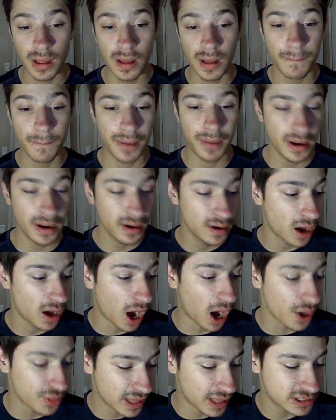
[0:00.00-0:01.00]
But
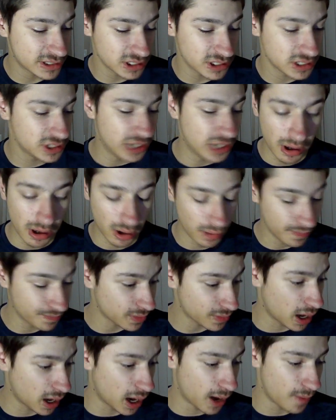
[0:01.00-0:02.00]
other than that, just in general,
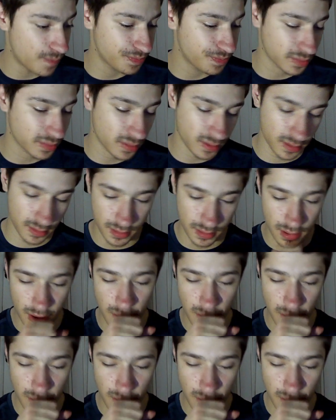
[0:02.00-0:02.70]
but